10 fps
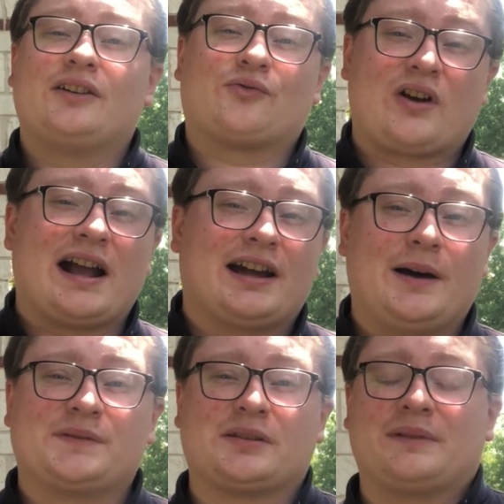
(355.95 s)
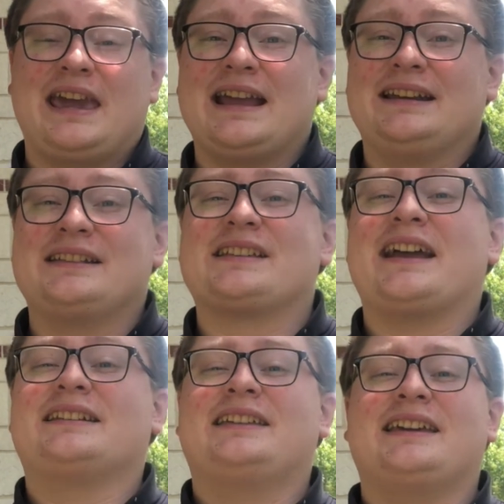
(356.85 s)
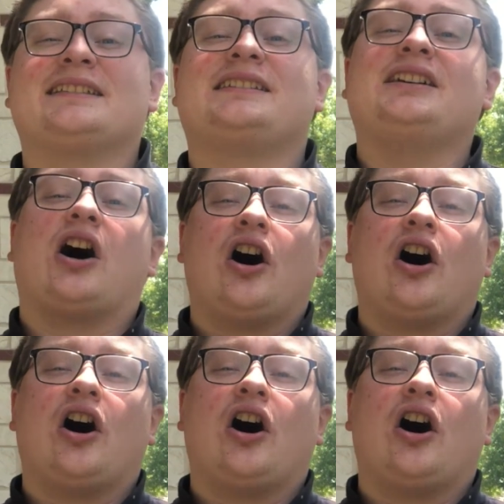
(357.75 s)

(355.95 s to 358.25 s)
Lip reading: rack up some candies, and get the